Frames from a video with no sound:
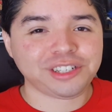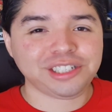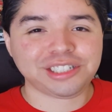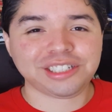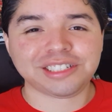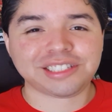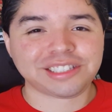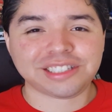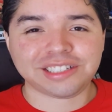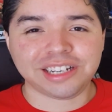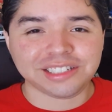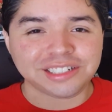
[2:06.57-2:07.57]
he
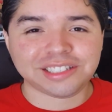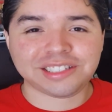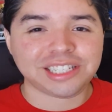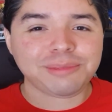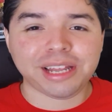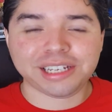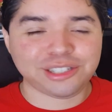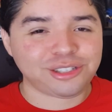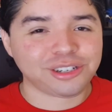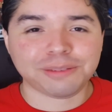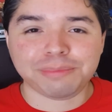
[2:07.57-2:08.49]
just doesn't seem like he took a